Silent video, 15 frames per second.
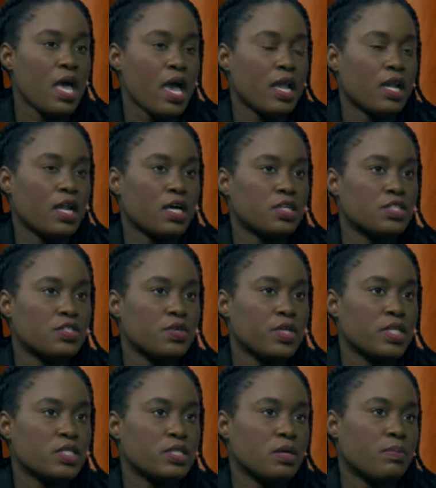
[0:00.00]
And a lot of
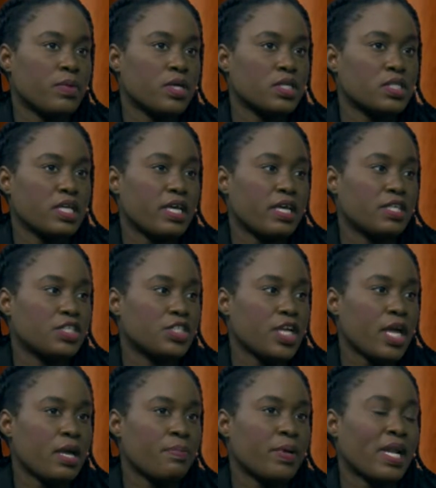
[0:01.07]
students amongst
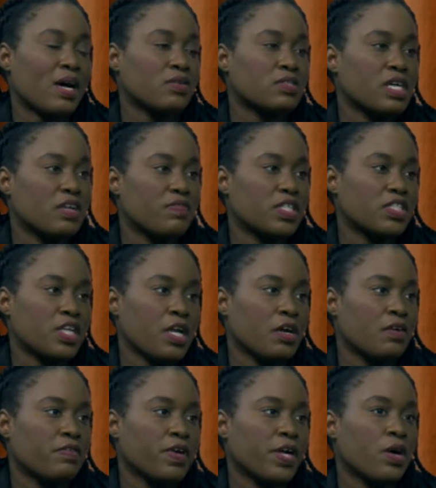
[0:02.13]
SGA, but outside of SGA,
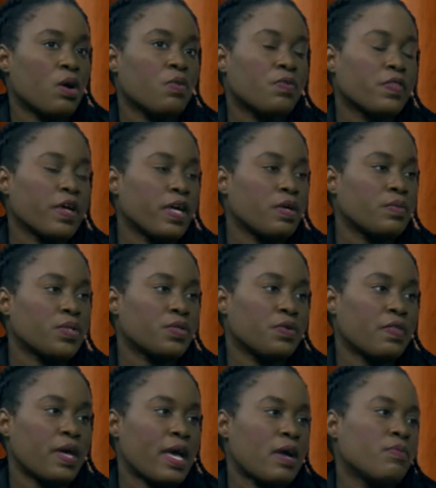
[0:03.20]
are very hopeful that he would do
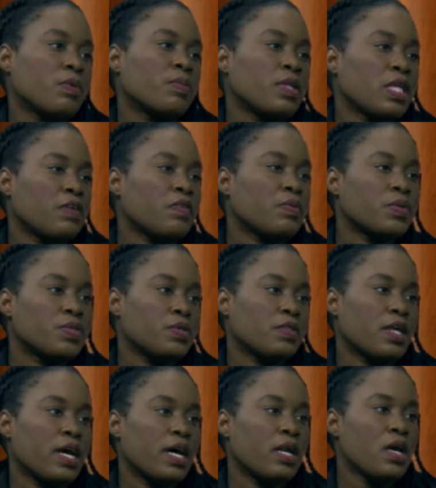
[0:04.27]
that, and we believe he will do
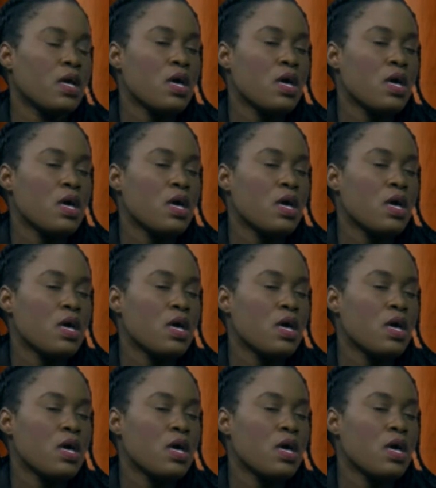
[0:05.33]
that.